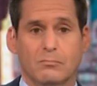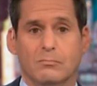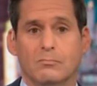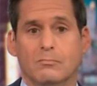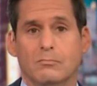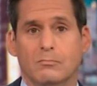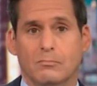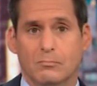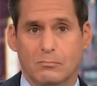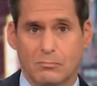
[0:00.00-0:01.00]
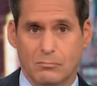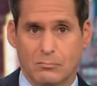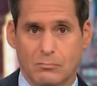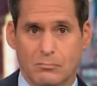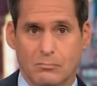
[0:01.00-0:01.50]

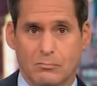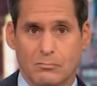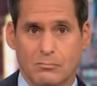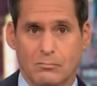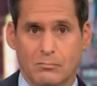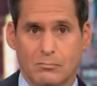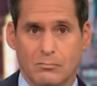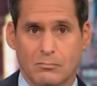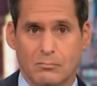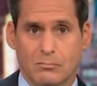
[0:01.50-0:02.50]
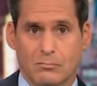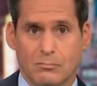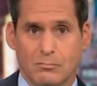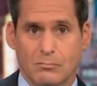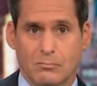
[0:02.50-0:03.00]
The person shown says nothing.